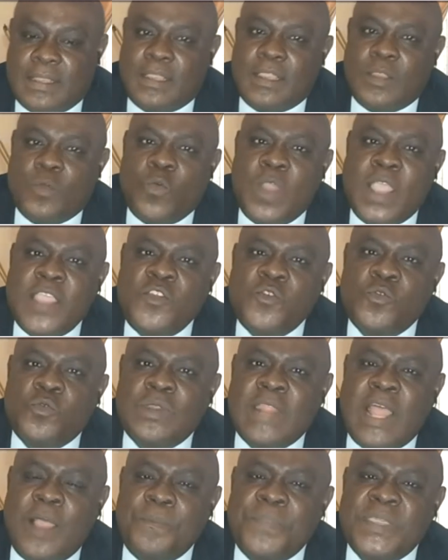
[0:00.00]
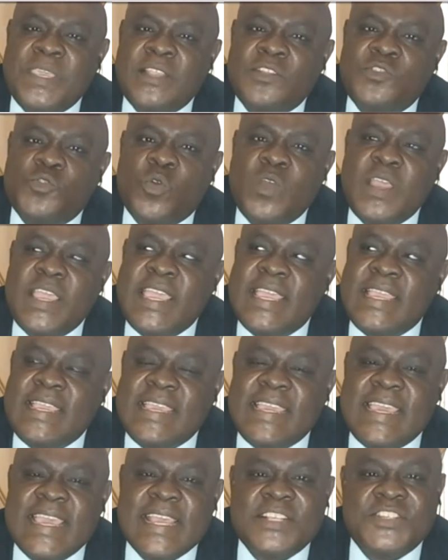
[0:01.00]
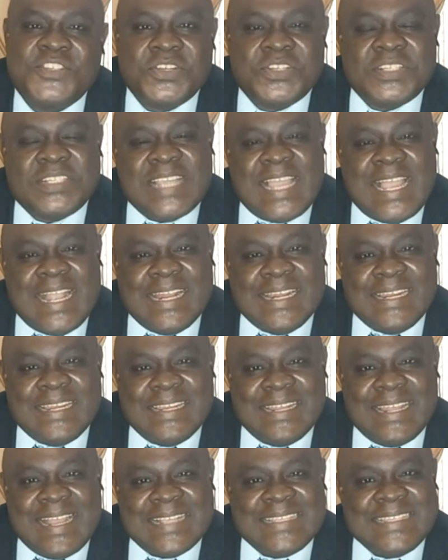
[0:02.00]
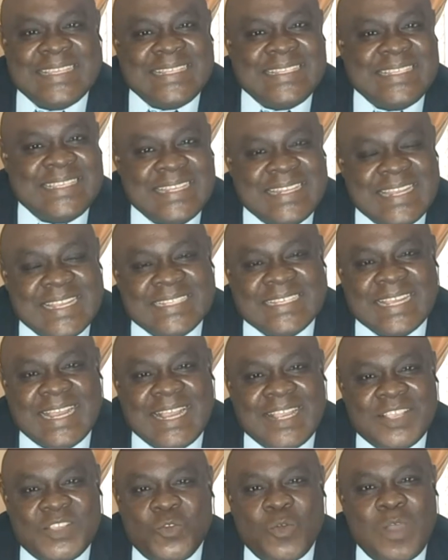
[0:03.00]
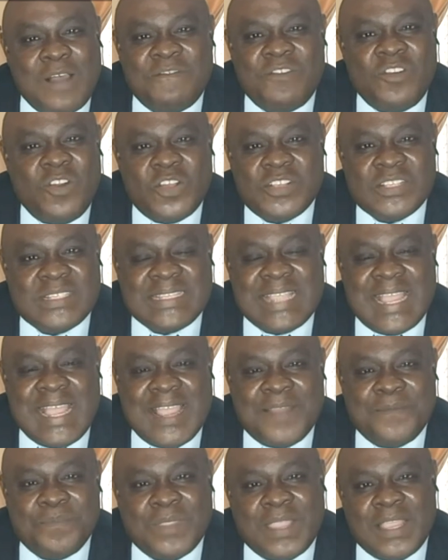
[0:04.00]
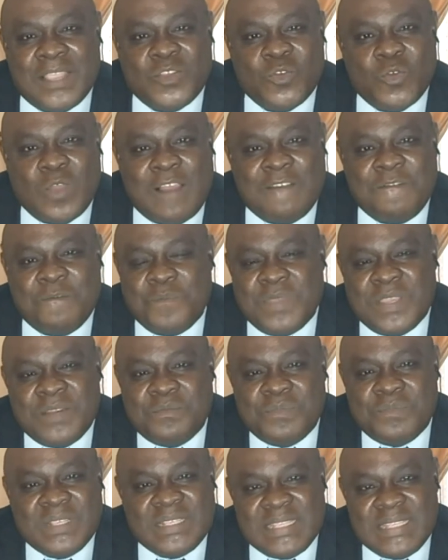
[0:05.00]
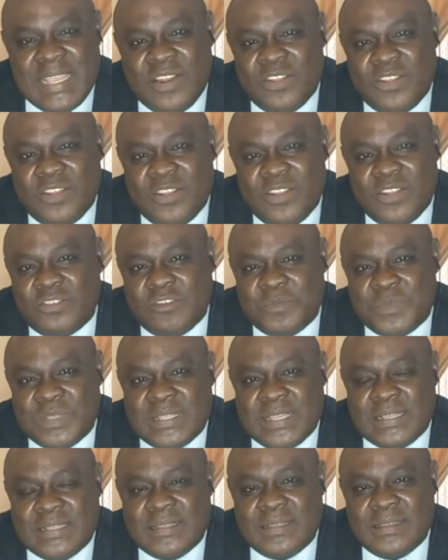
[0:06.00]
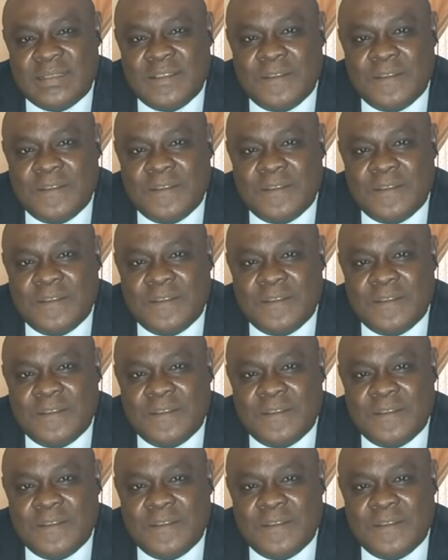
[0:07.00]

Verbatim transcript: When you now begin to engage your child as a teenager, you have lost time and you have made mistake, a lot of mistakes.